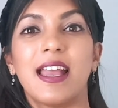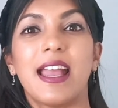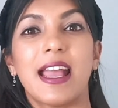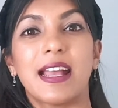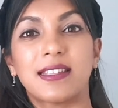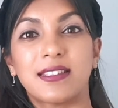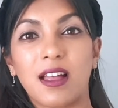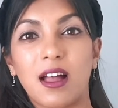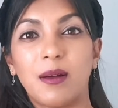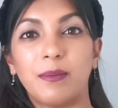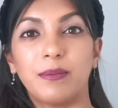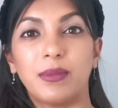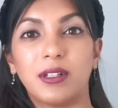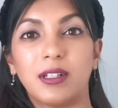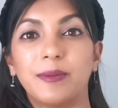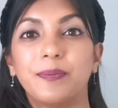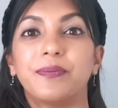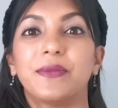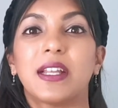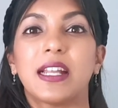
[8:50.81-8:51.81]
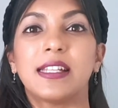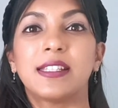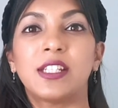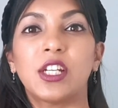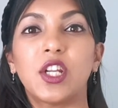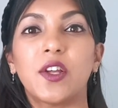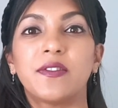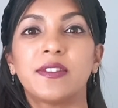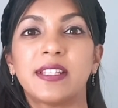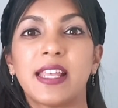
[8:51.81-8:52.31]
Example,
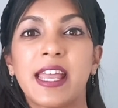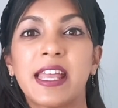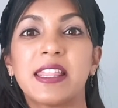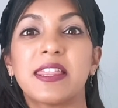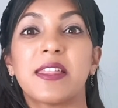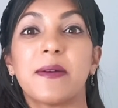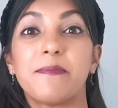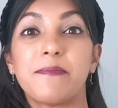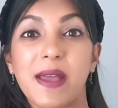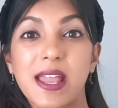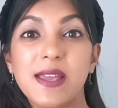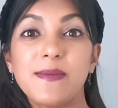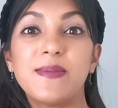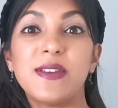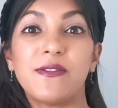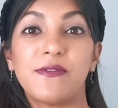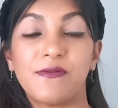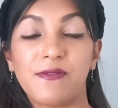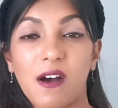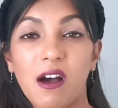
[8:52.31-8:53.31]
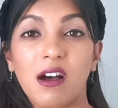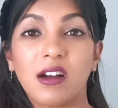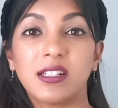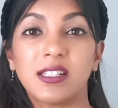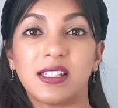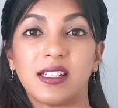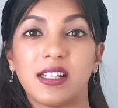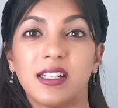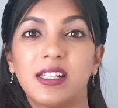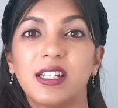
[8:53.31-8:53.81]
instead of saying the baby
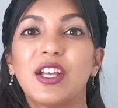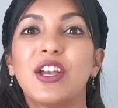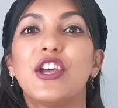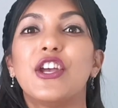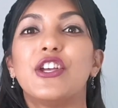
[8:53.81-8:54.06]
farted,